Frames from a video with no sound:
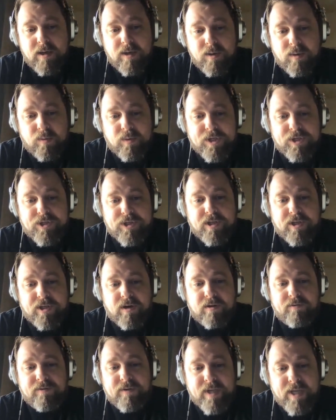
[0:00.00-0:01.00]
which can
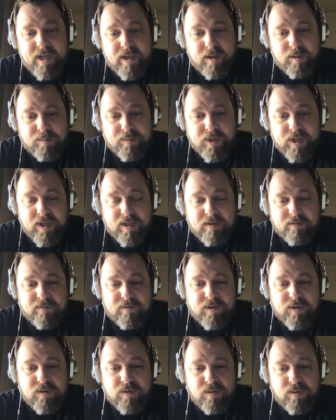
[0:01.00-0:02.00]
often help
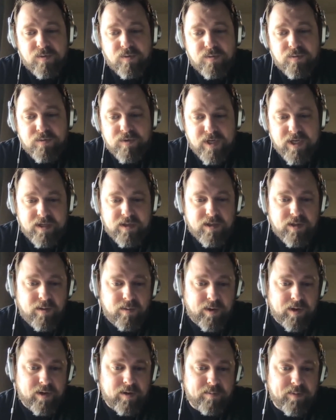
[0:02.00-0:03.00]
if you need to
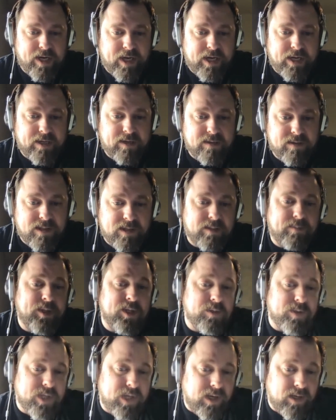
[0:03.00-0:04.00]
query by some of
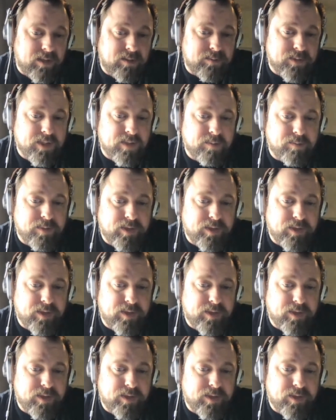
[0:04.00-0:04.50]
those columns in a,